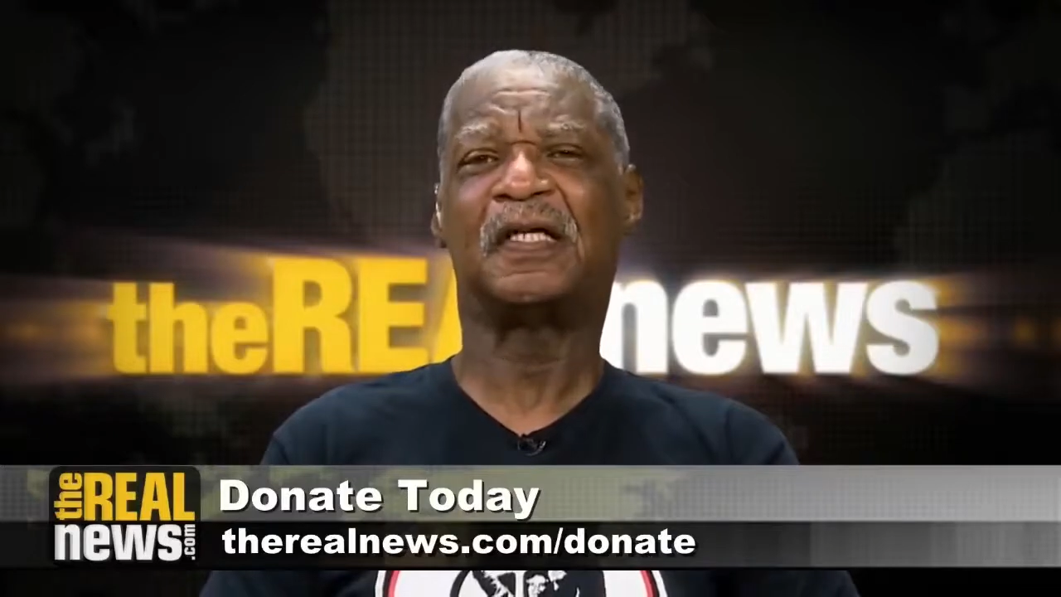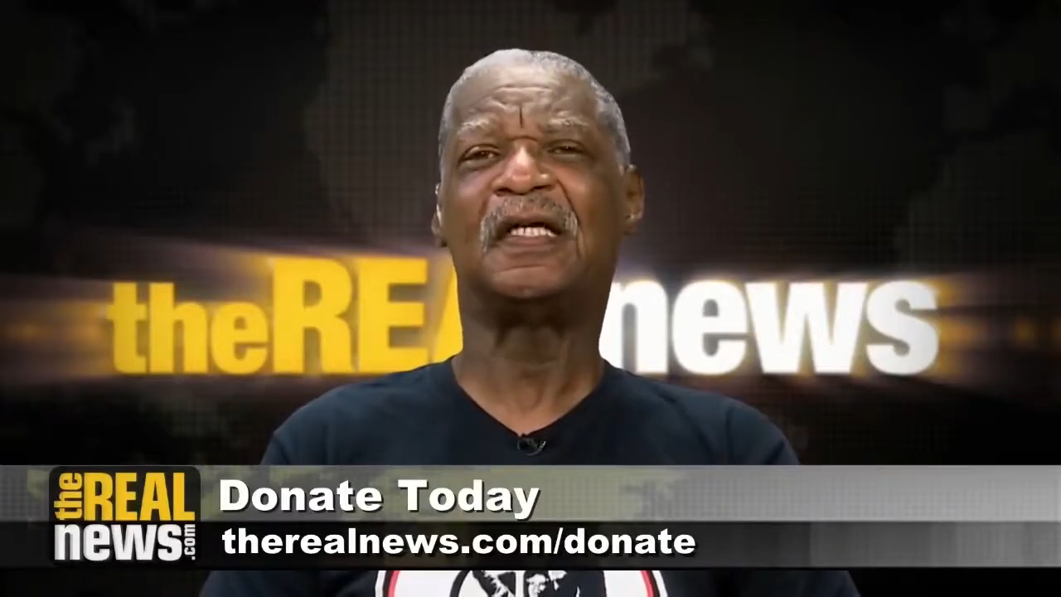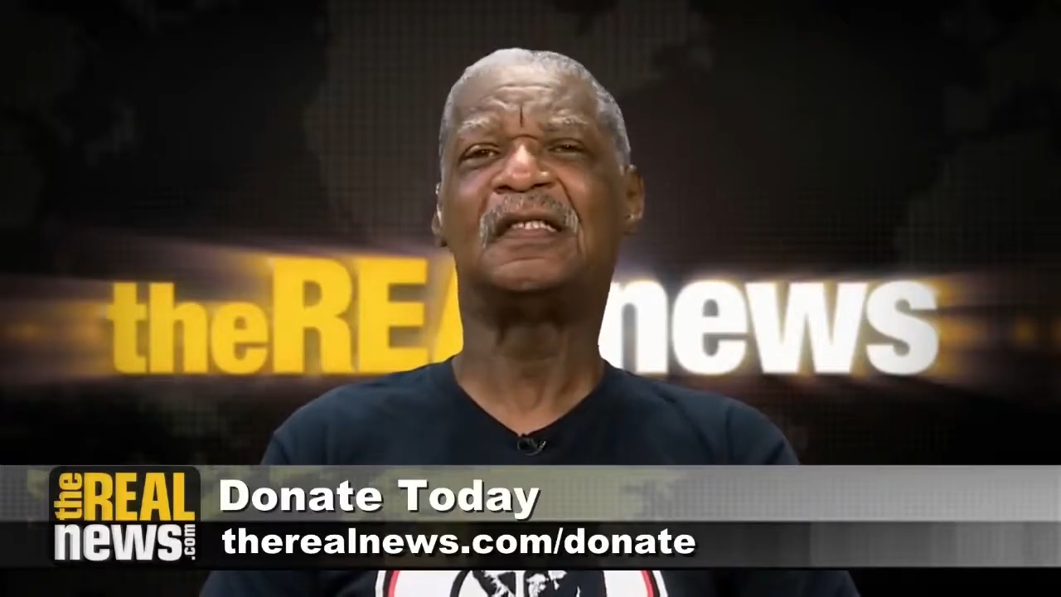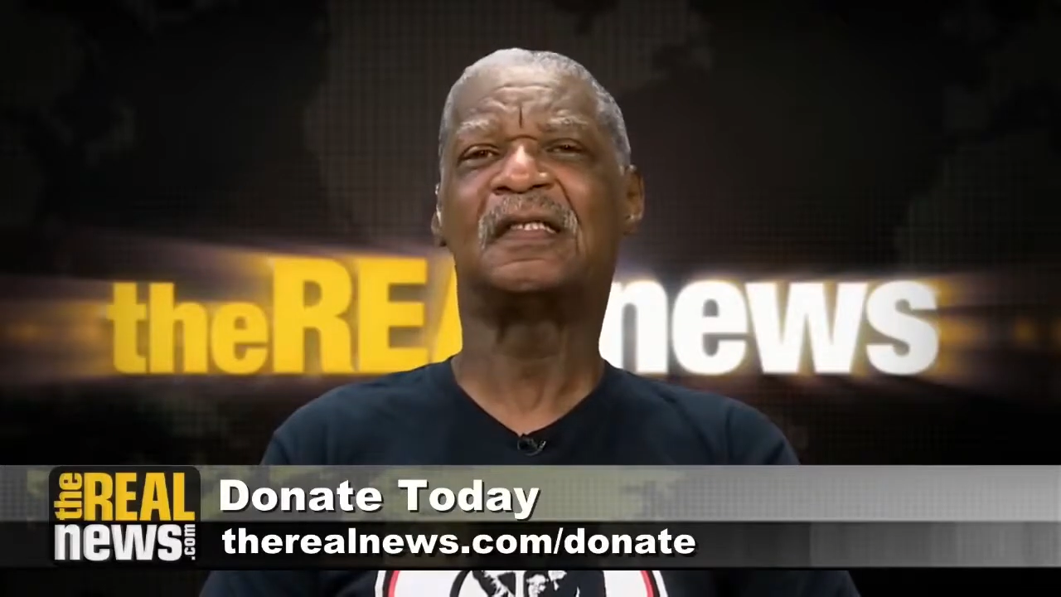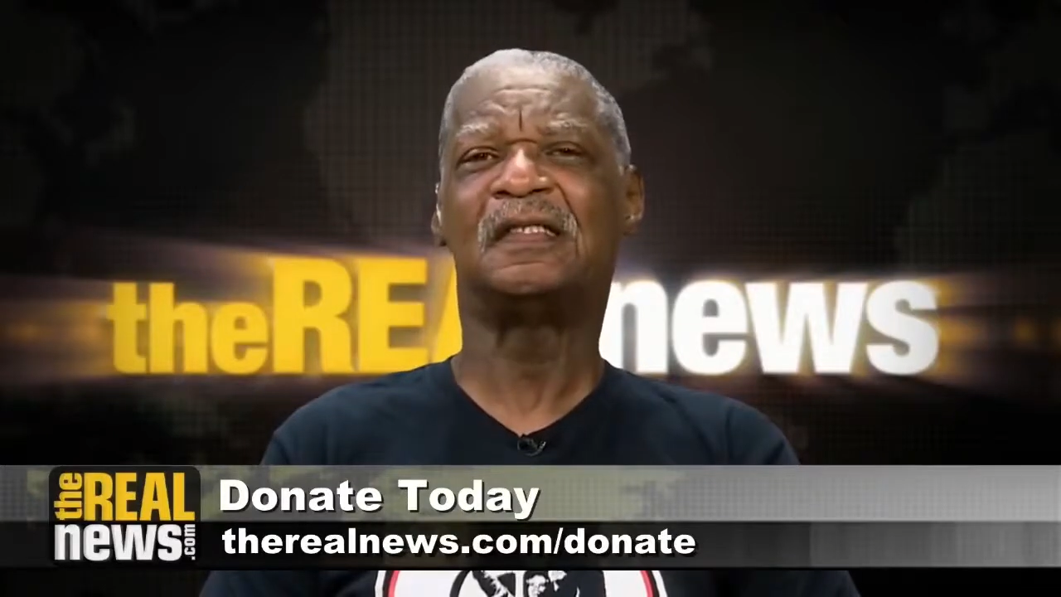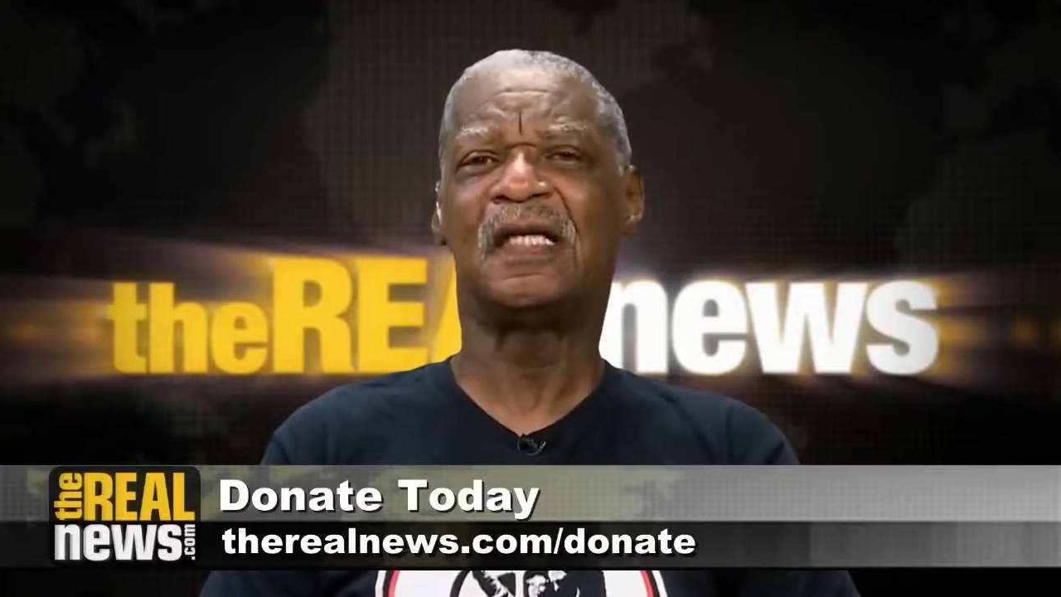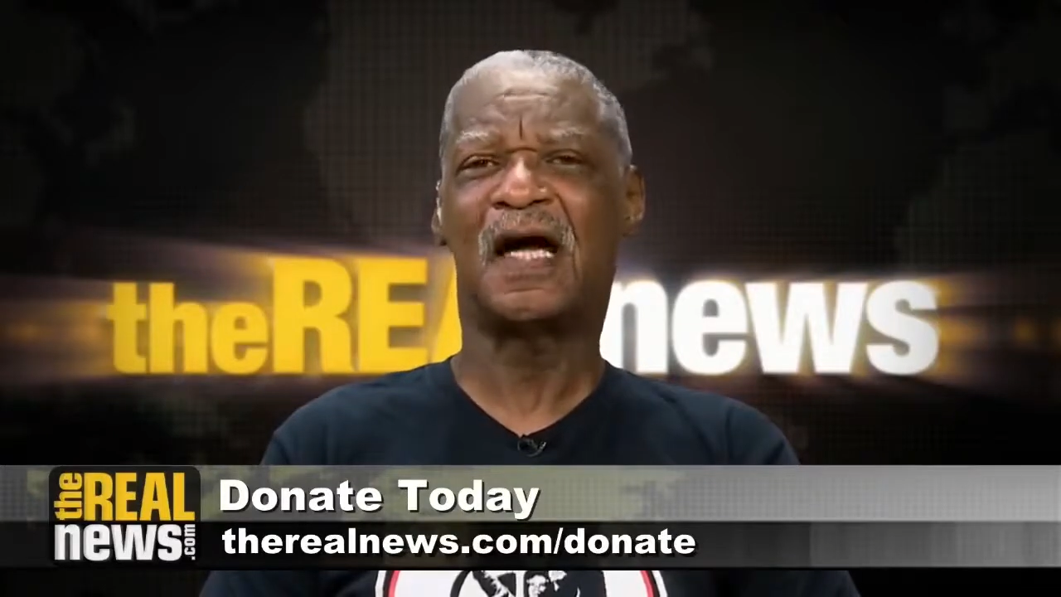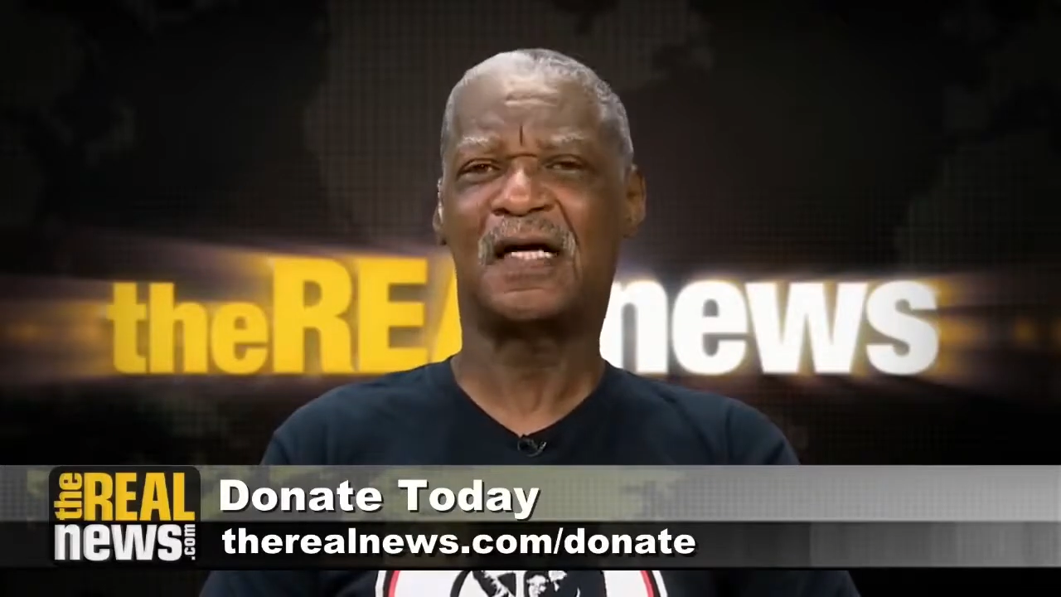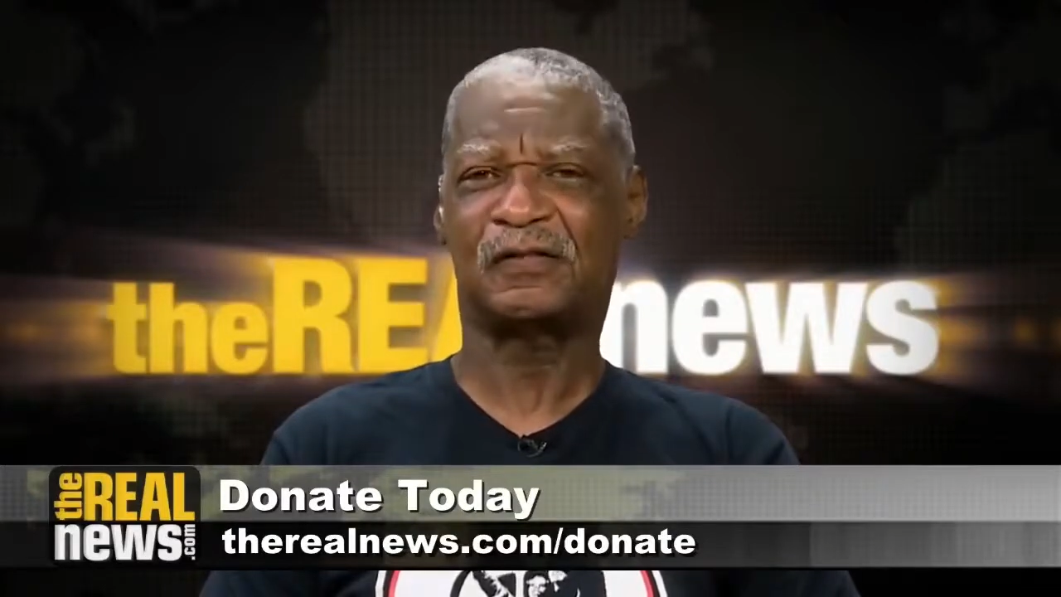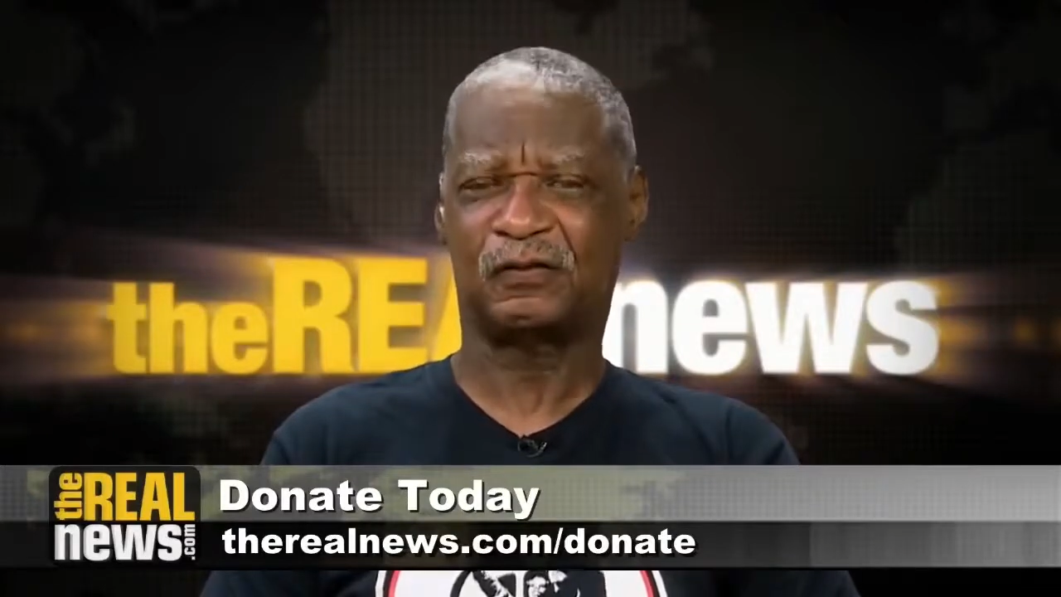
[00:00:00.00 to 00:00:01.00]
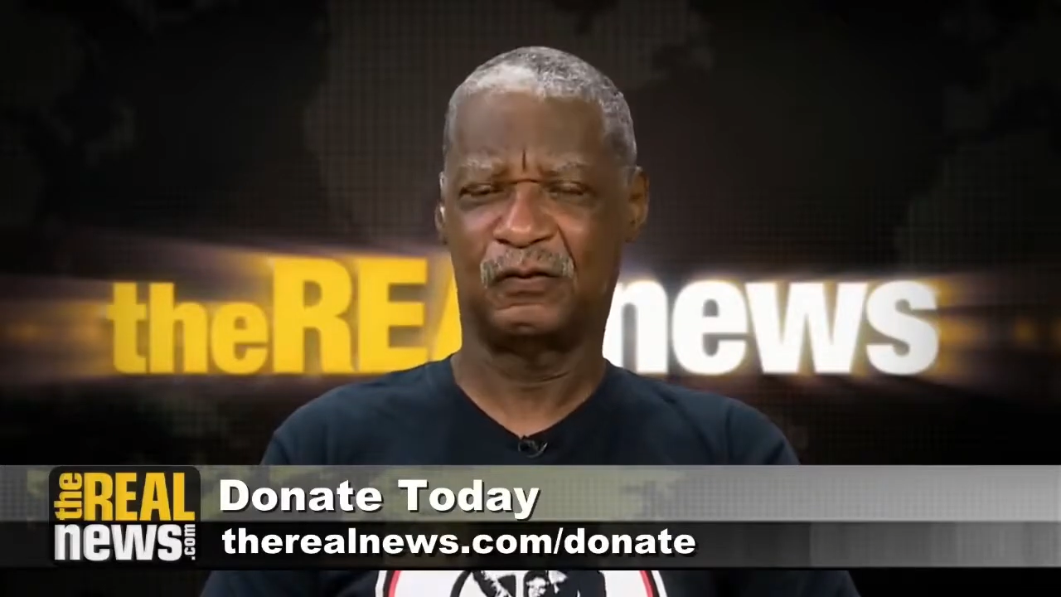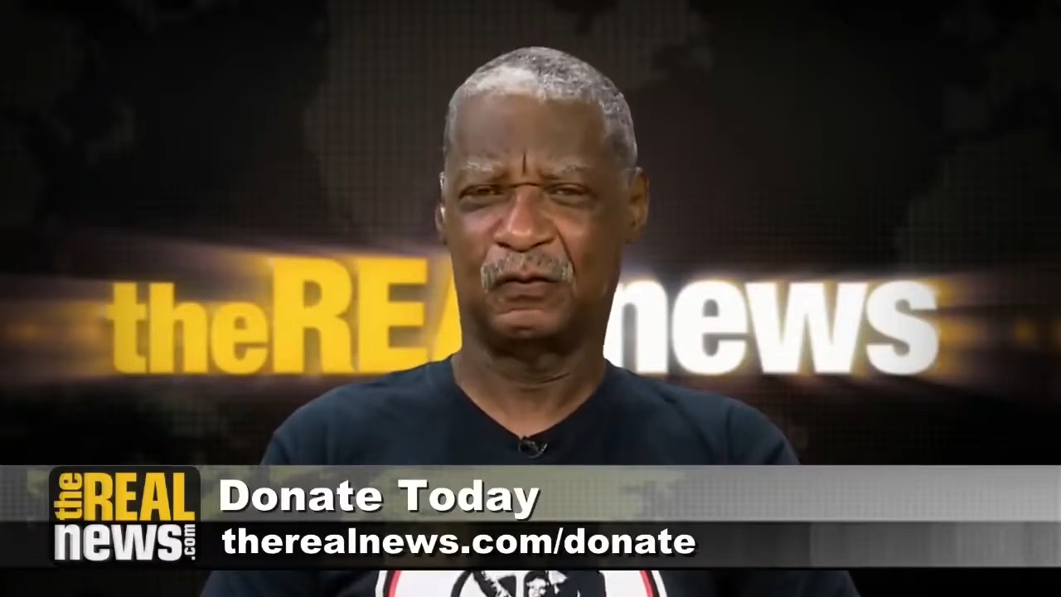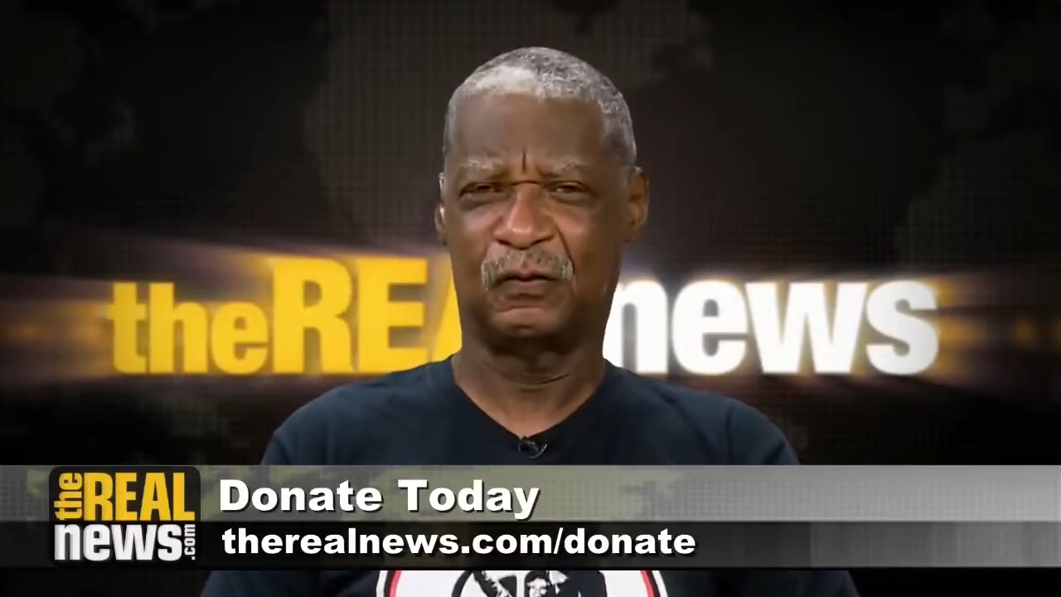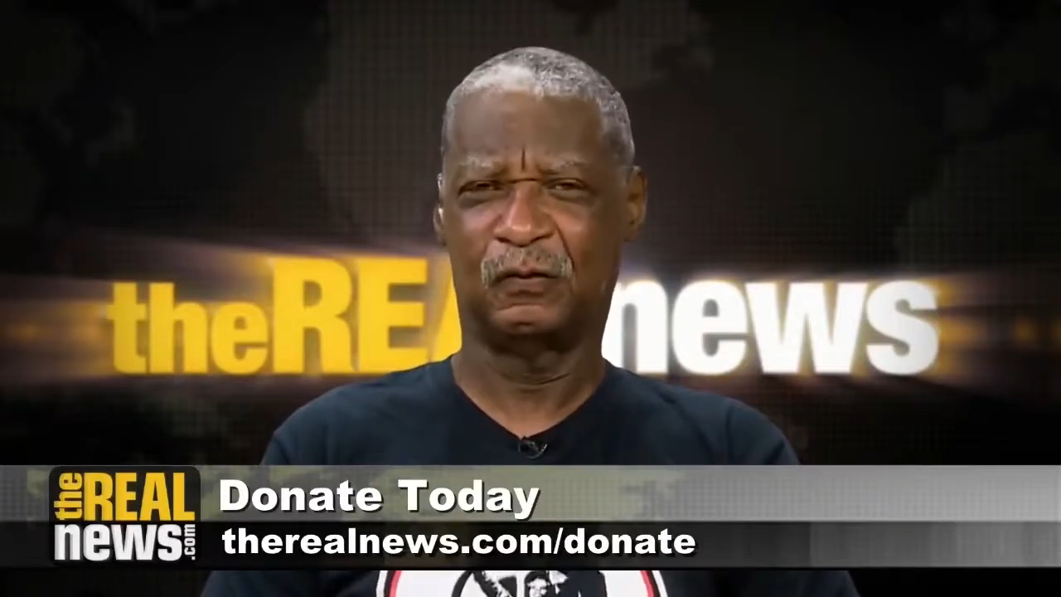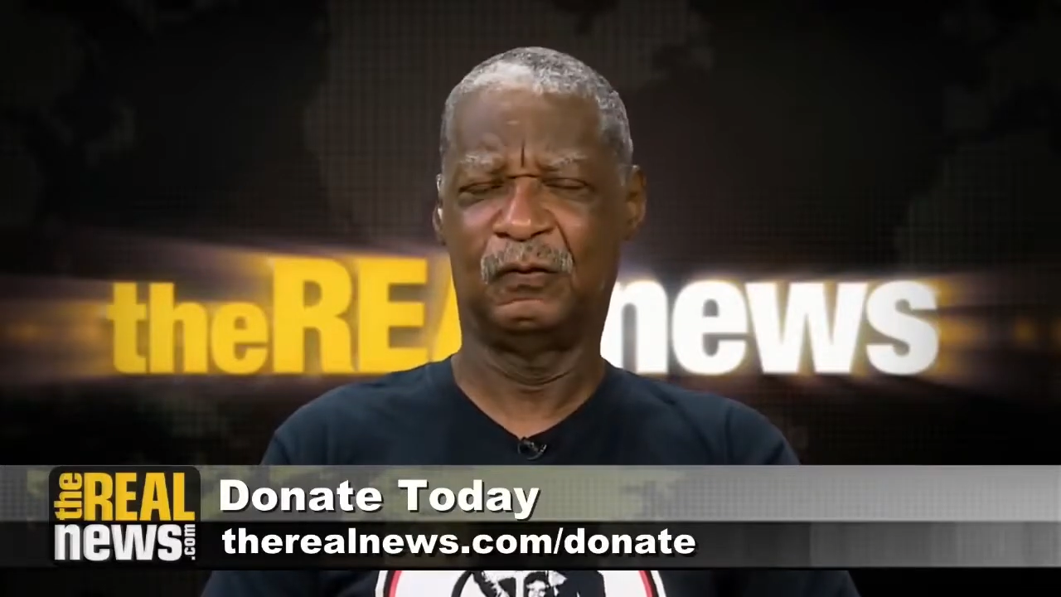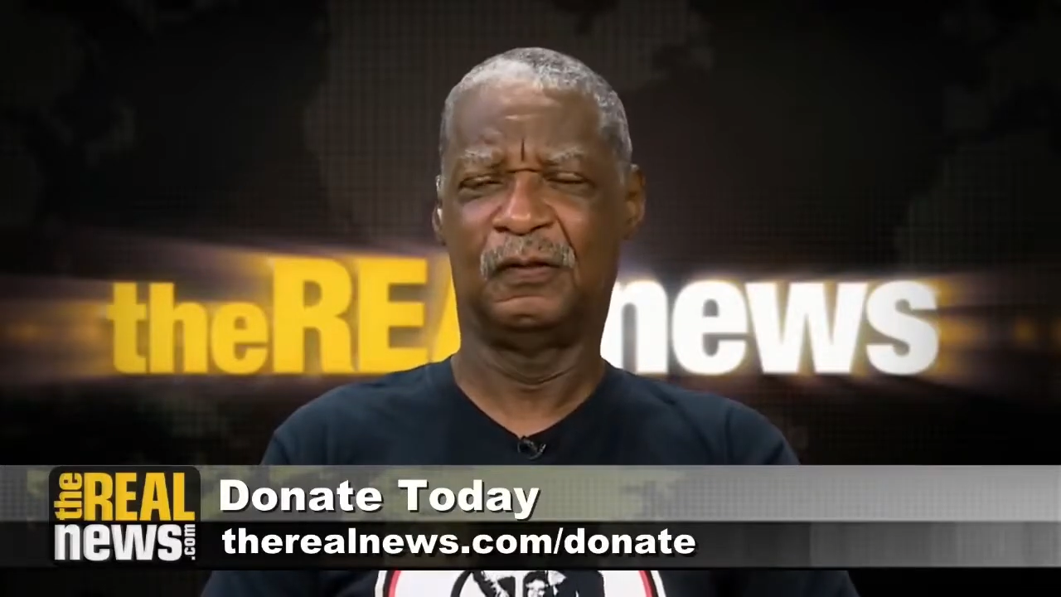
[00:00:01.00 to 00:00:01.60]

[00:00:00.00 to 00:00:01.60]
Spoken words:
international,